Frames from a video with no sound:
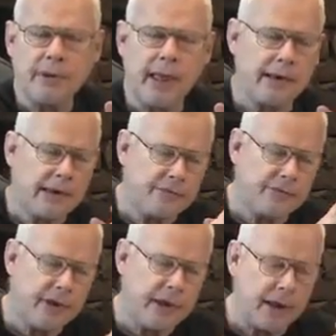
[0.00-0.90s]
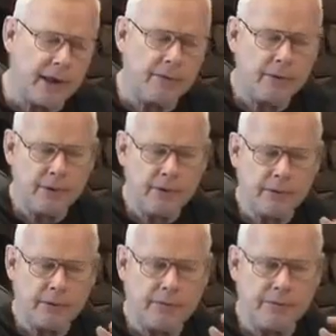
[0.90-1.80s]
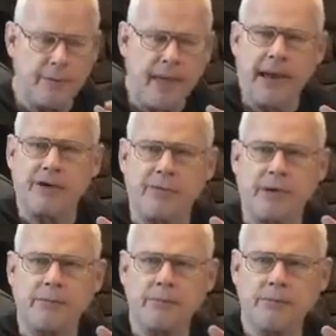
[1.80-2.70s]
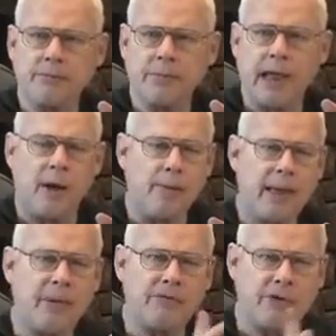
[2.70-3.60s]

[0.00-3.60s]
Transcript: at least the management. Now, maybe